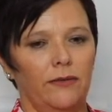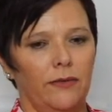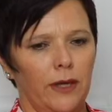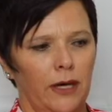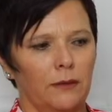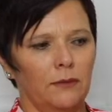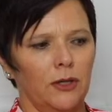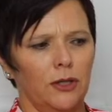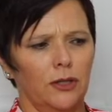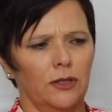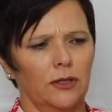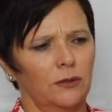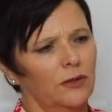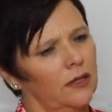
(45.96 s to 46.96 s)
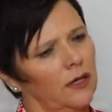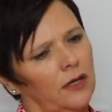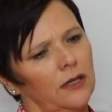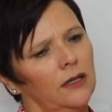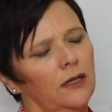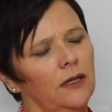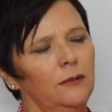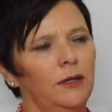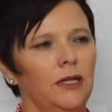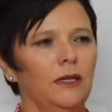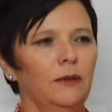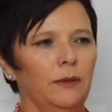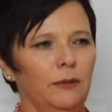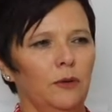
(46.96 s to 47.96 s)
then my doctor was like, oh, I'm a
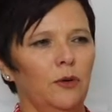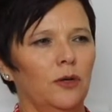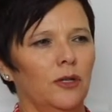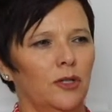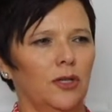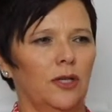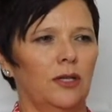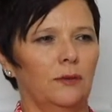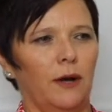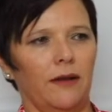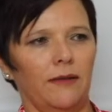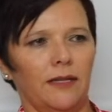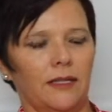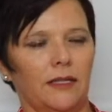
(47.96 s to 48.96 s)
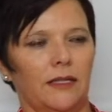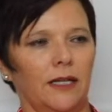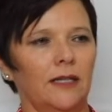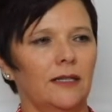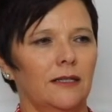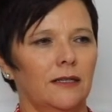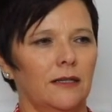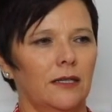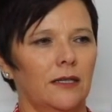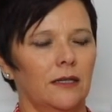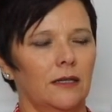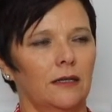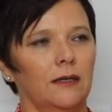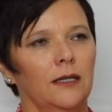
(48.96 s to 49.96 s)
little bit more concerned about this
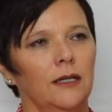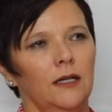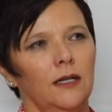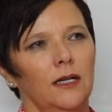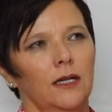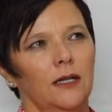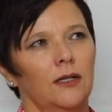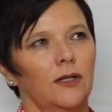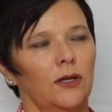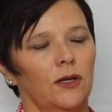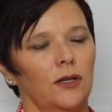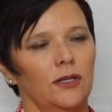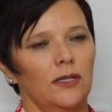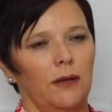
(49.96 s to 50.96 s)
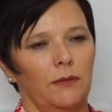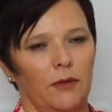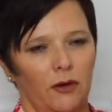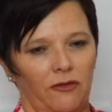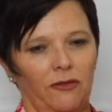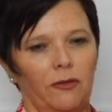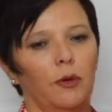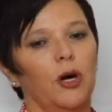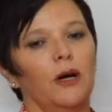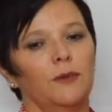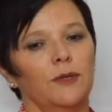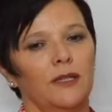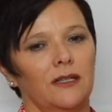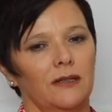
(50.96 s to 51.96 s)
denseness, and so sent me off for
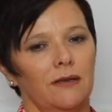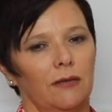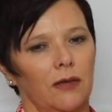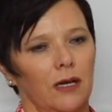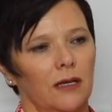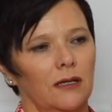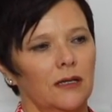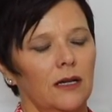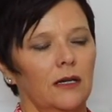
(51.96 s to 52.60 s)
biopsies and things.